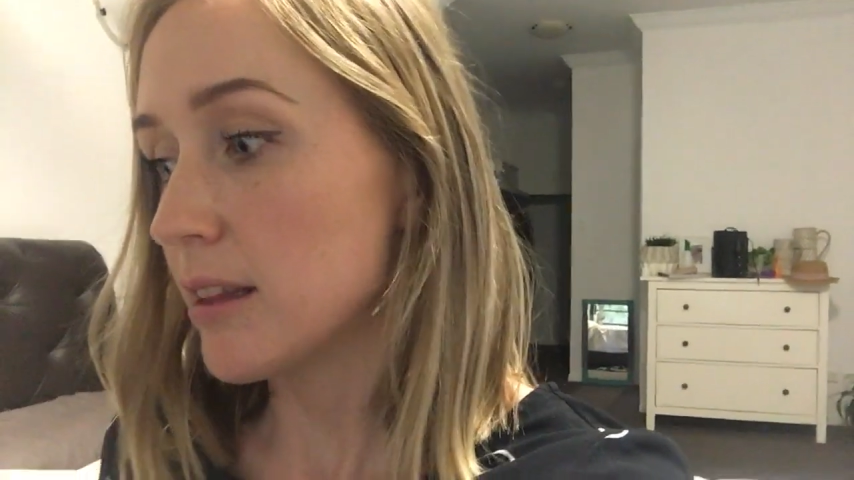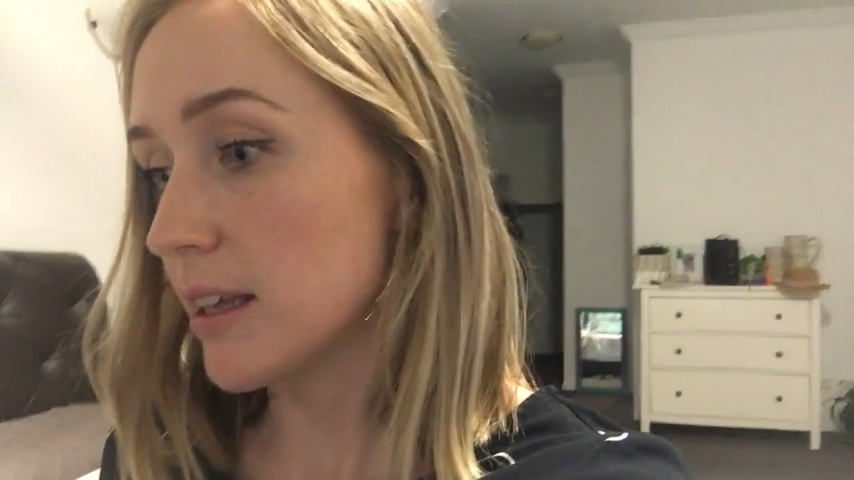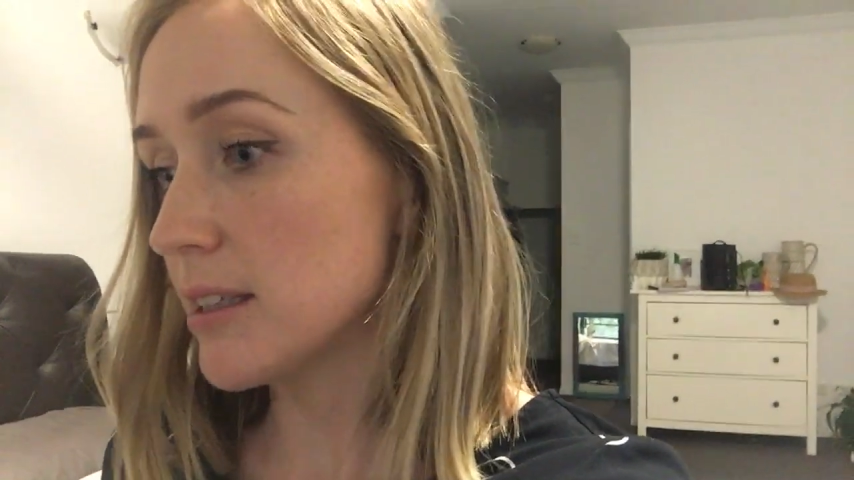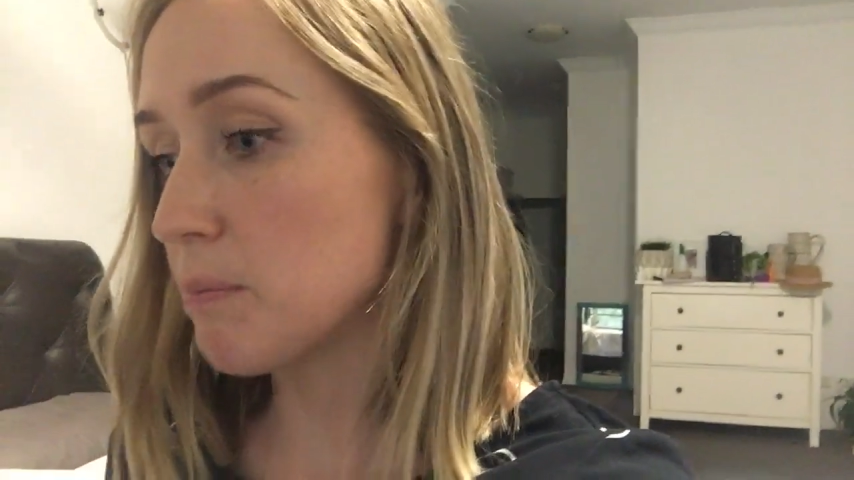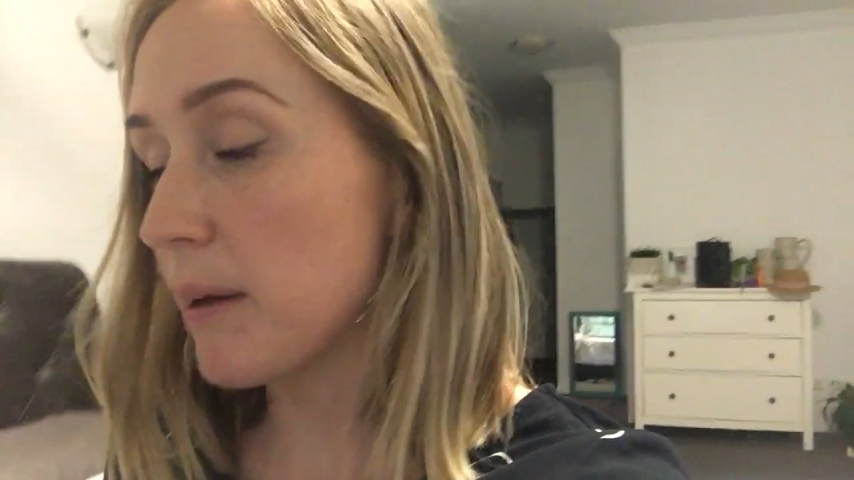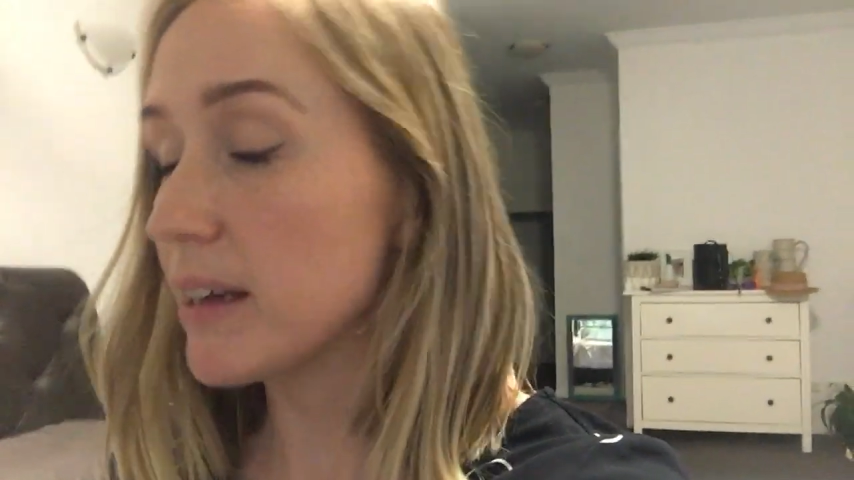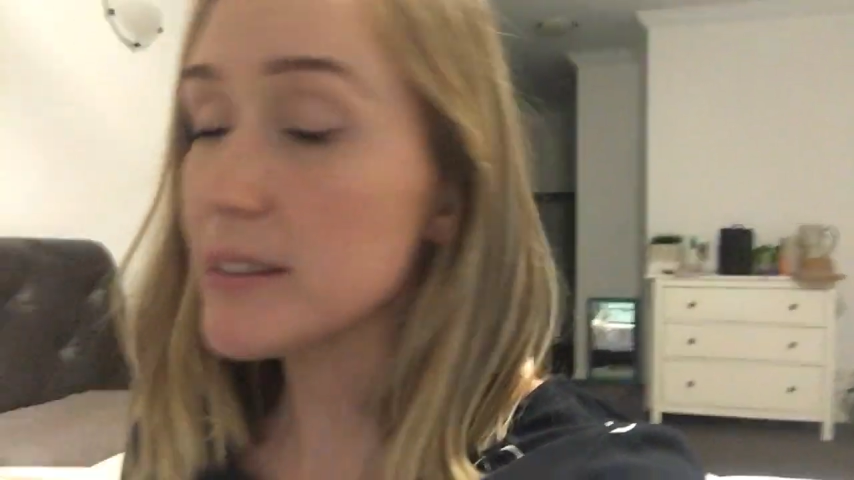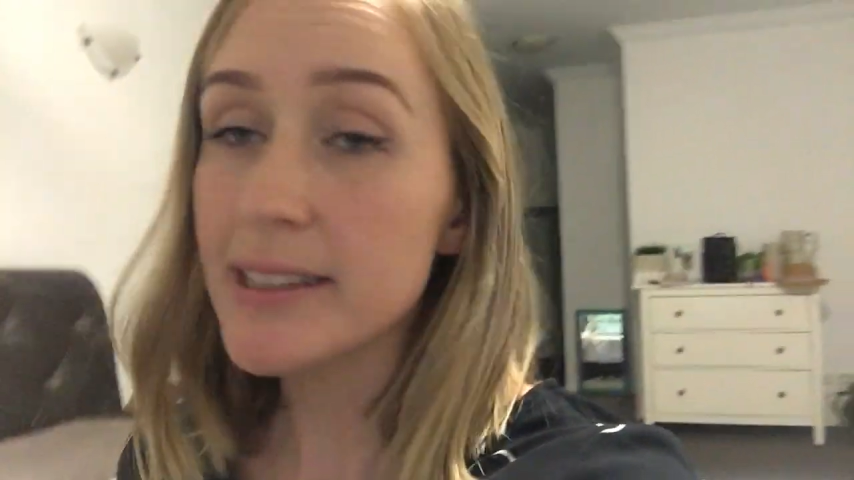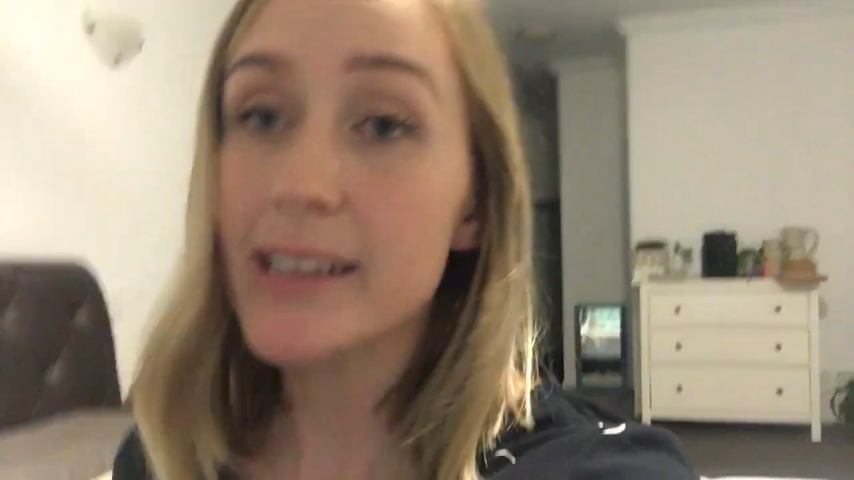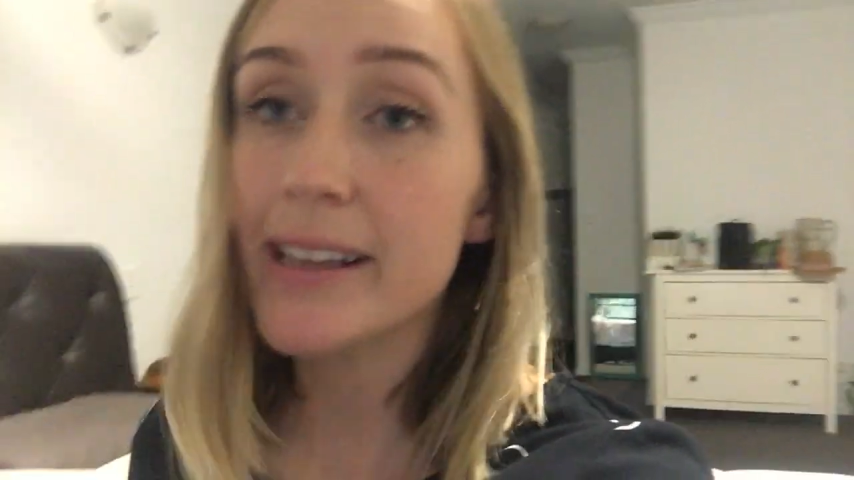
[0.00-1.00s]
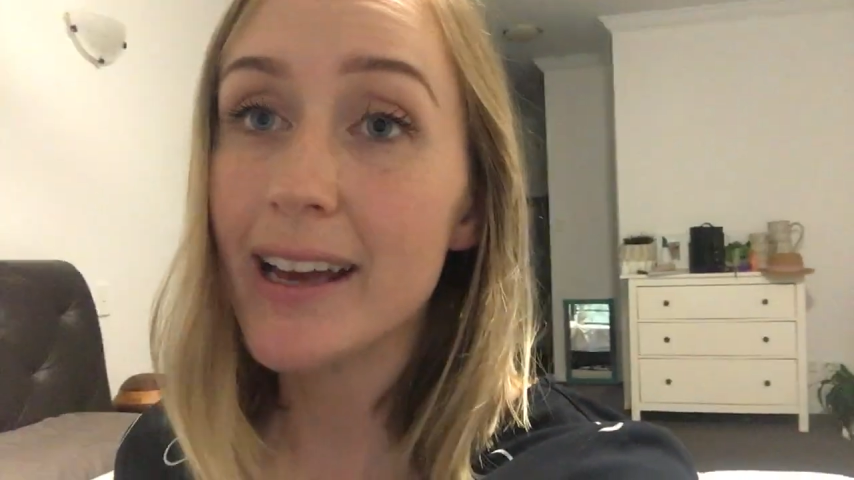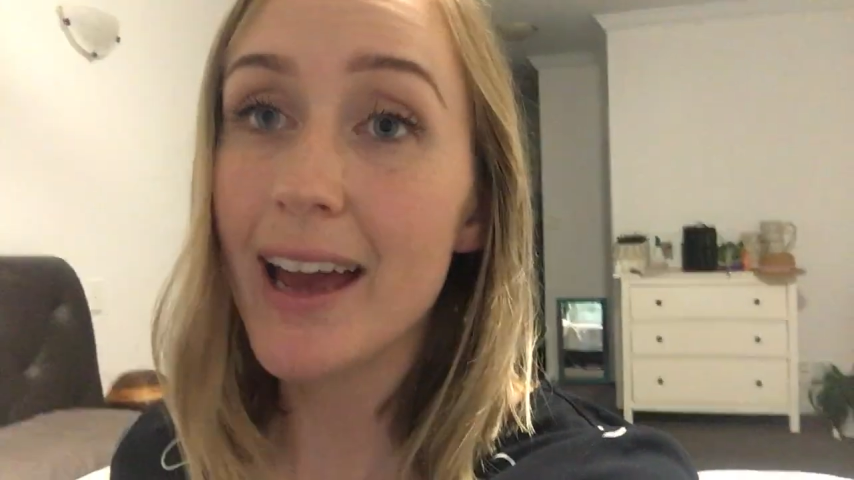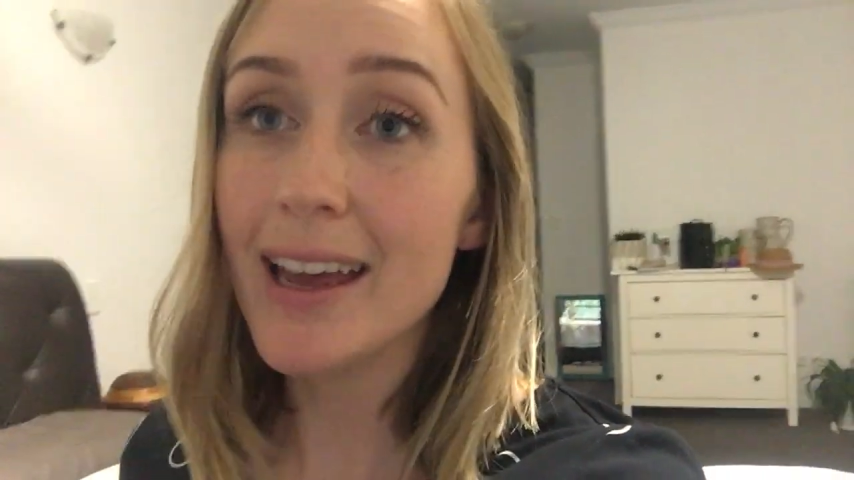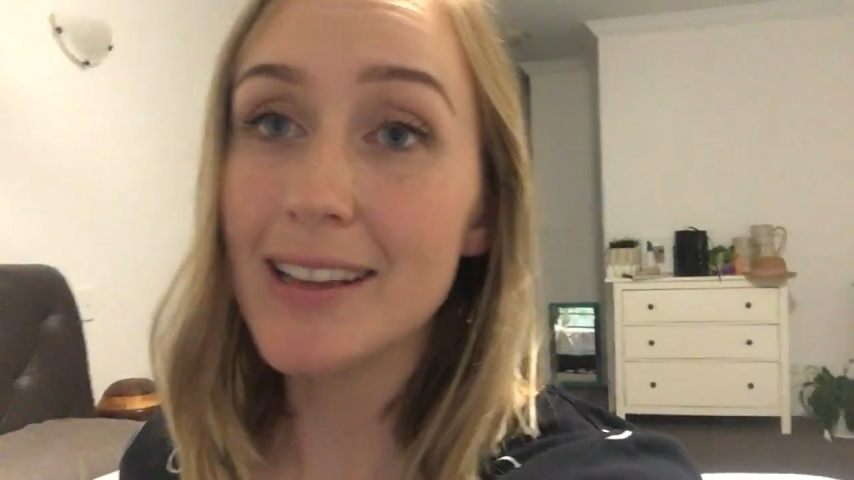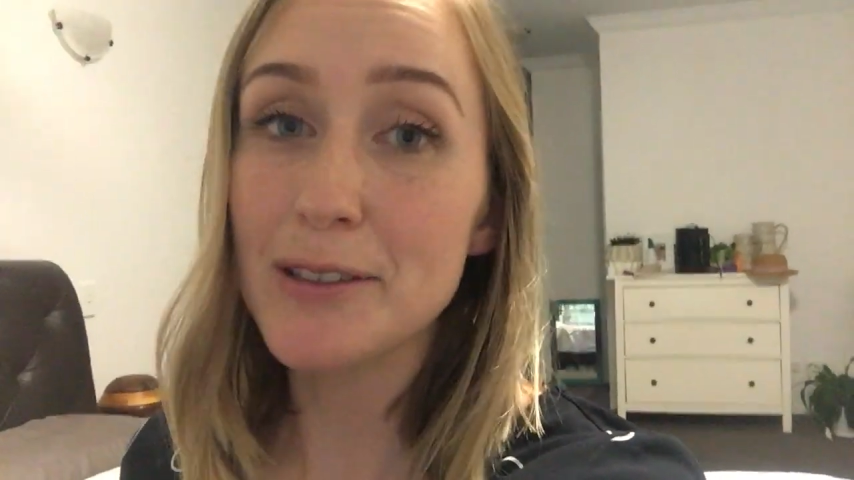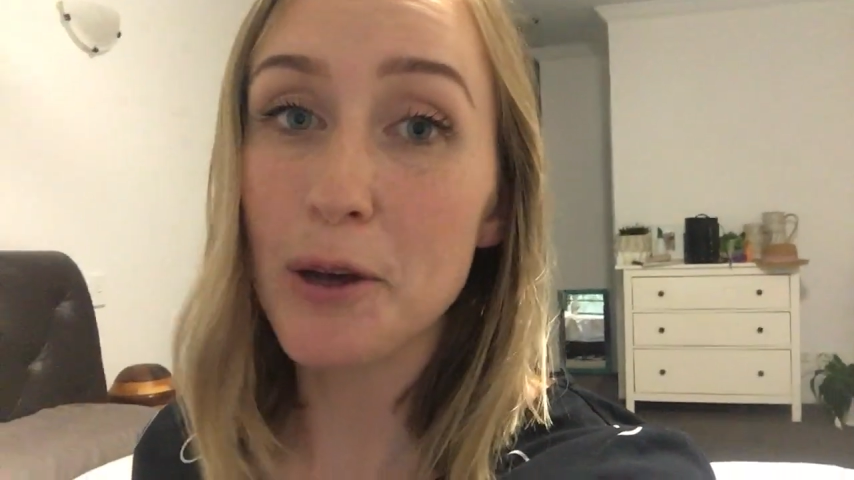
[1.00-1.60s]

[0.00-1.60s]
That's basically it.